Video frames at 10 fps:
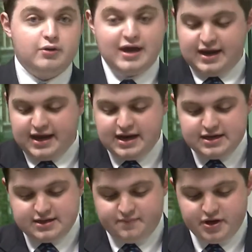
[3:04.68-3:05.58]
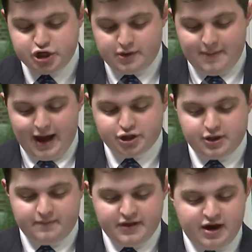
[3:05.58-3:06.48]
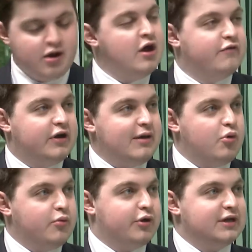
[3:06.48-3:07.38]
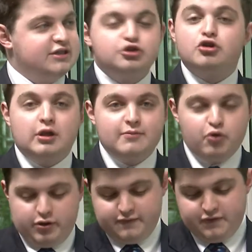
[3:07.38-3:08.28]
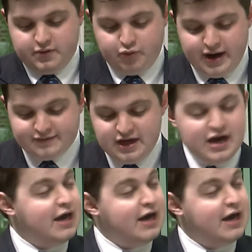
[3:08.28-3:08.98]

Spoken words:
getting into the pitching matchup there, for Game 1, we're going to see Charlie Morton for the Braves,